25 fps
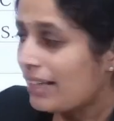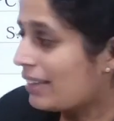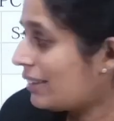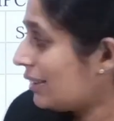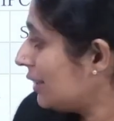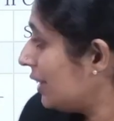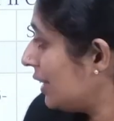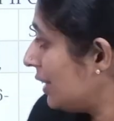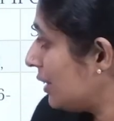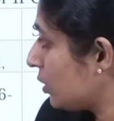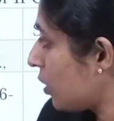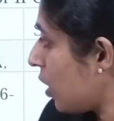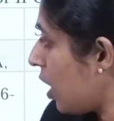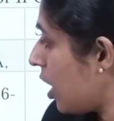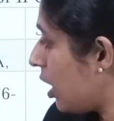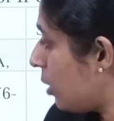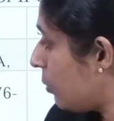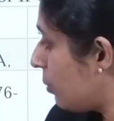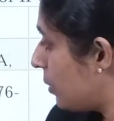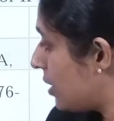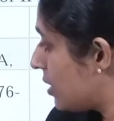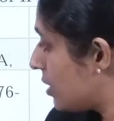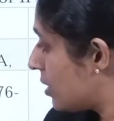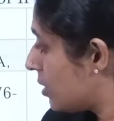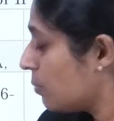this
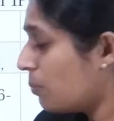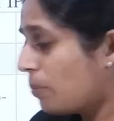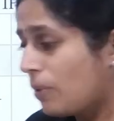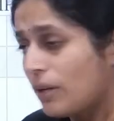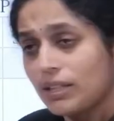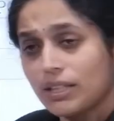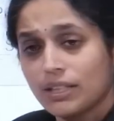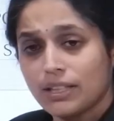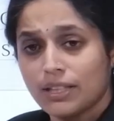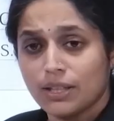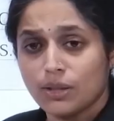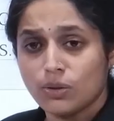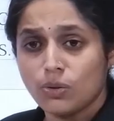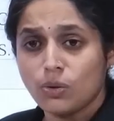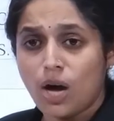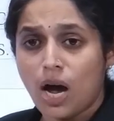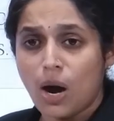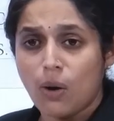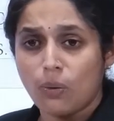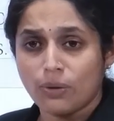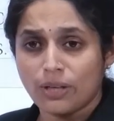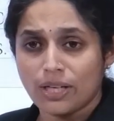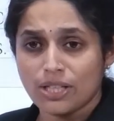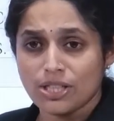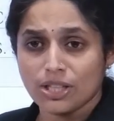column is pertaining to
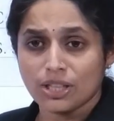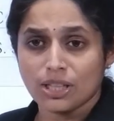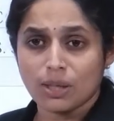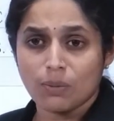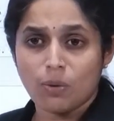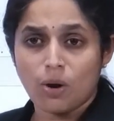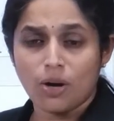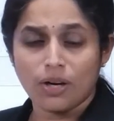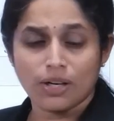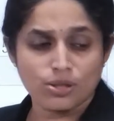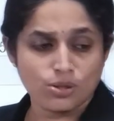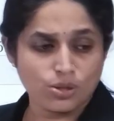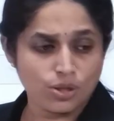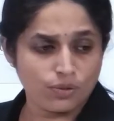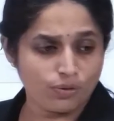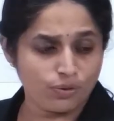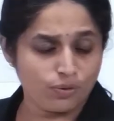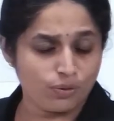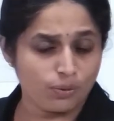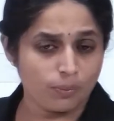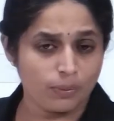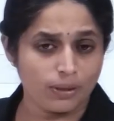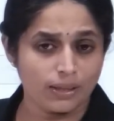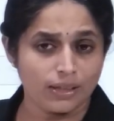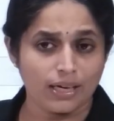outraging the modesty of a
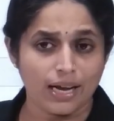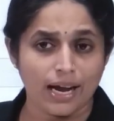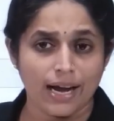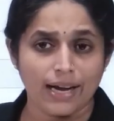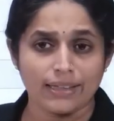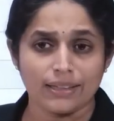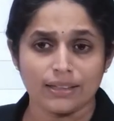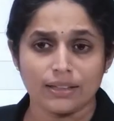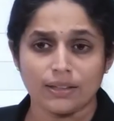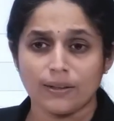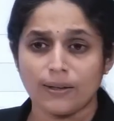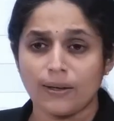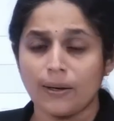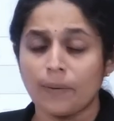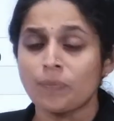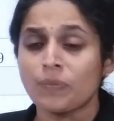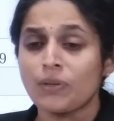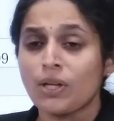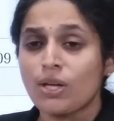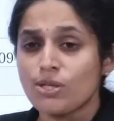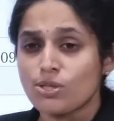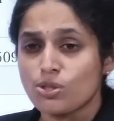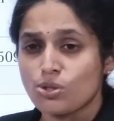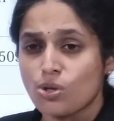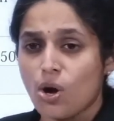woman and
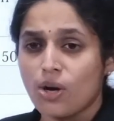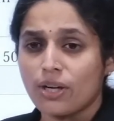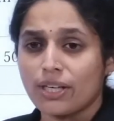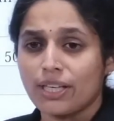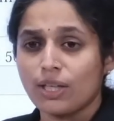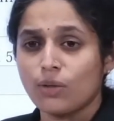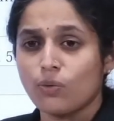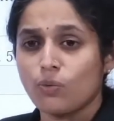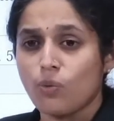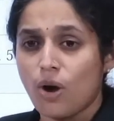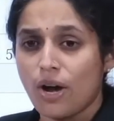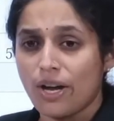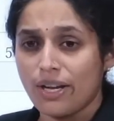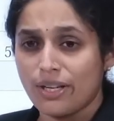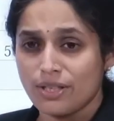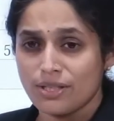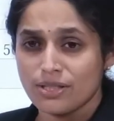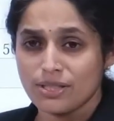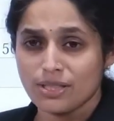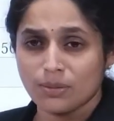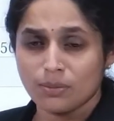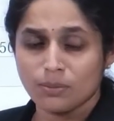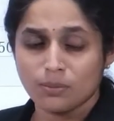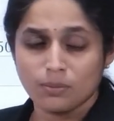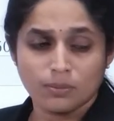stalking,
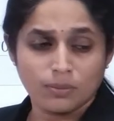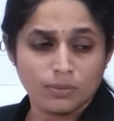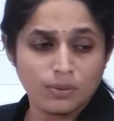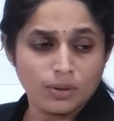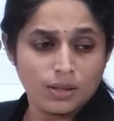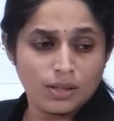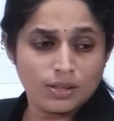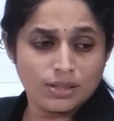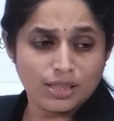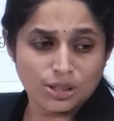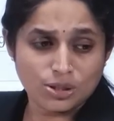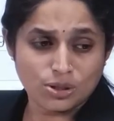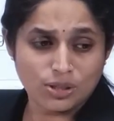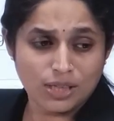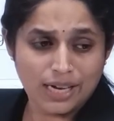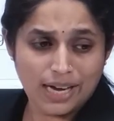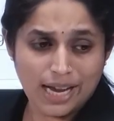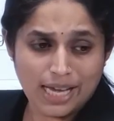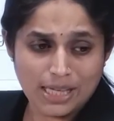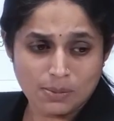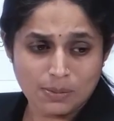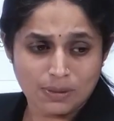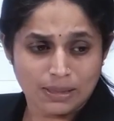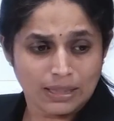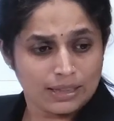voyeurism, sexual
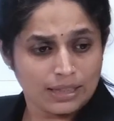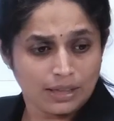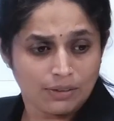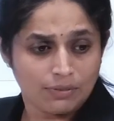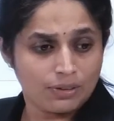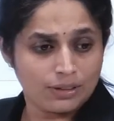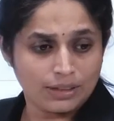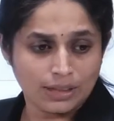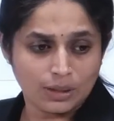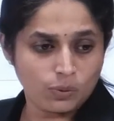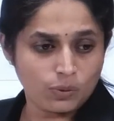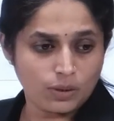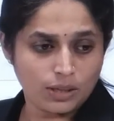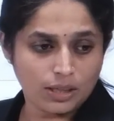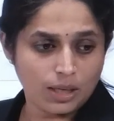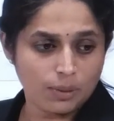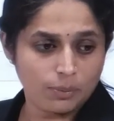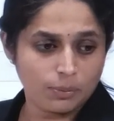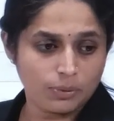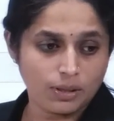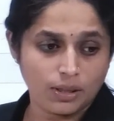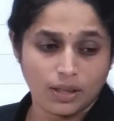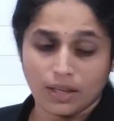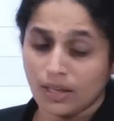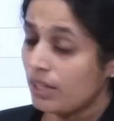harassment, and everything will
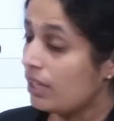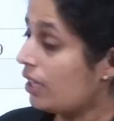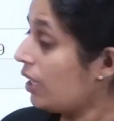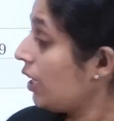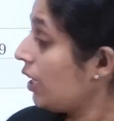come here.